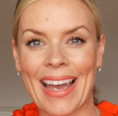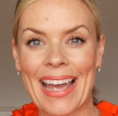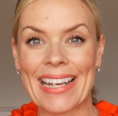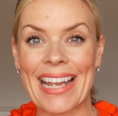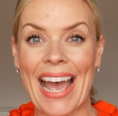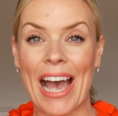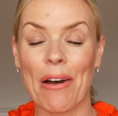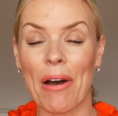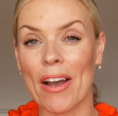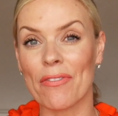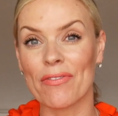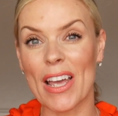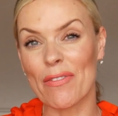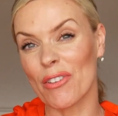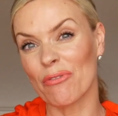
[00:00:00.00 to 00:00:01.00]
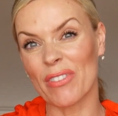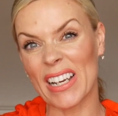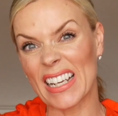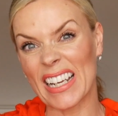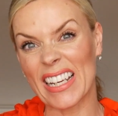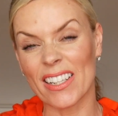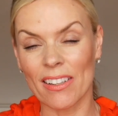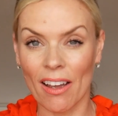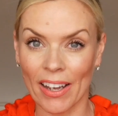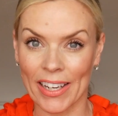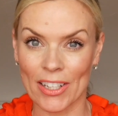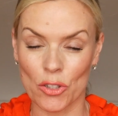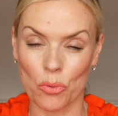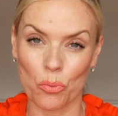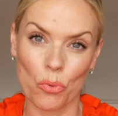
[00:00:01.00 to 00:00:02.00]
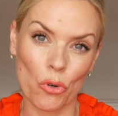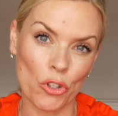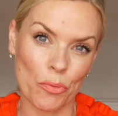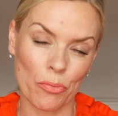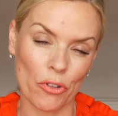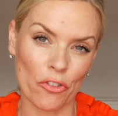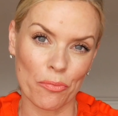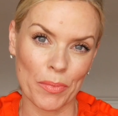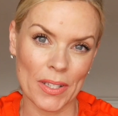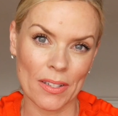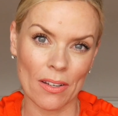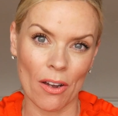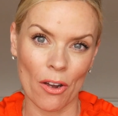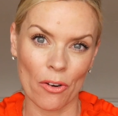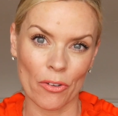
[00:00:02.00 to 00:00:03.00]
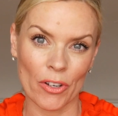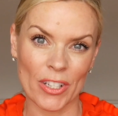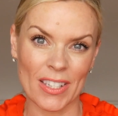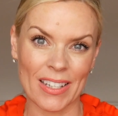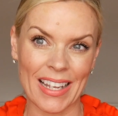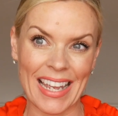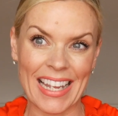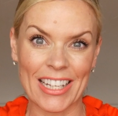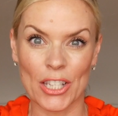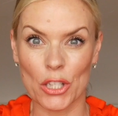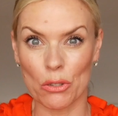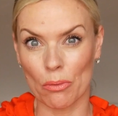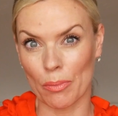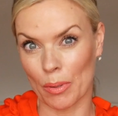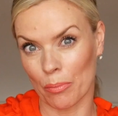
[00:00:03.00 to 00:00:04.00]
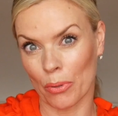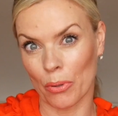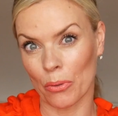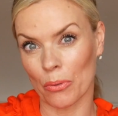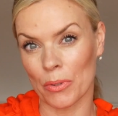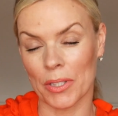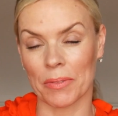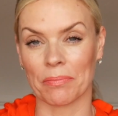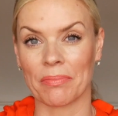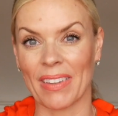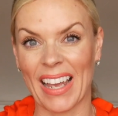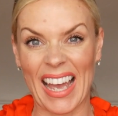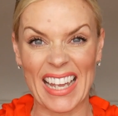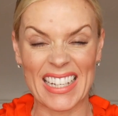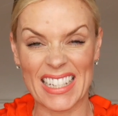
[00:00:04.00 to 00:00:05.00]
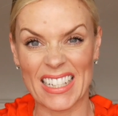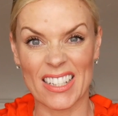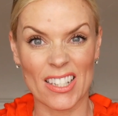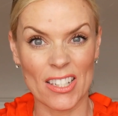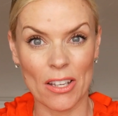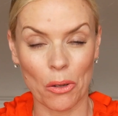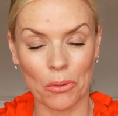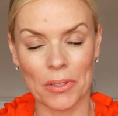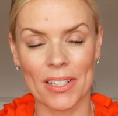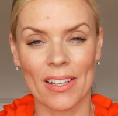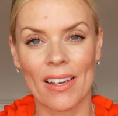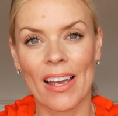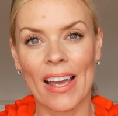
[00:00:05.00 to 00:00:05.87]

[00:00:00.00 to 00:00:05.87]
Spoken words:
Now, I've never really liked waterproof mascaras in swimming pools and in salt.